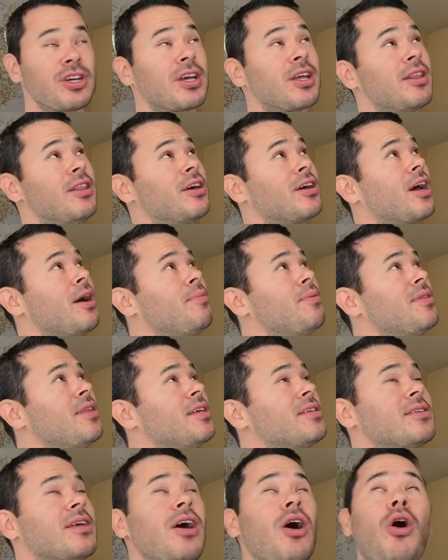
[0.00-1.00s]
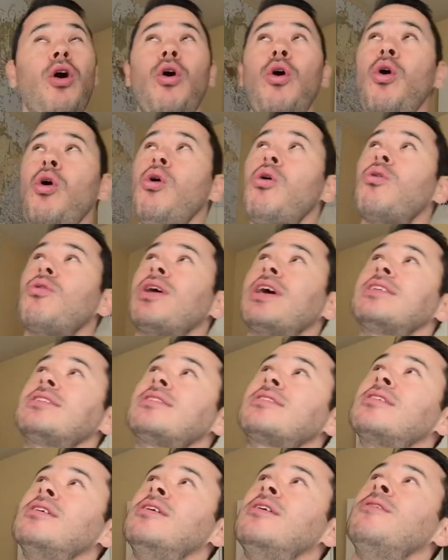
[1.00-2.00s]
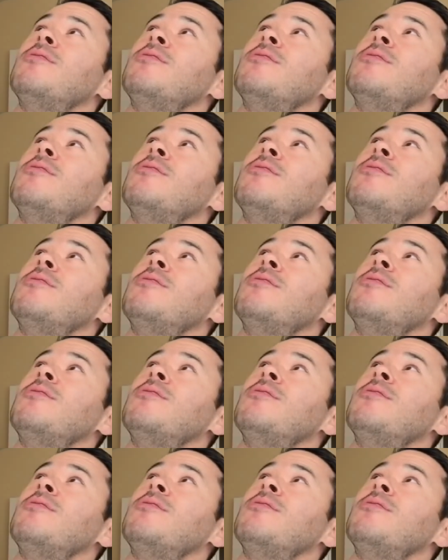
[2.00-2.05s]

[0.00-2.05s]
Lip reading: chicken look up and they say, "Oh, that's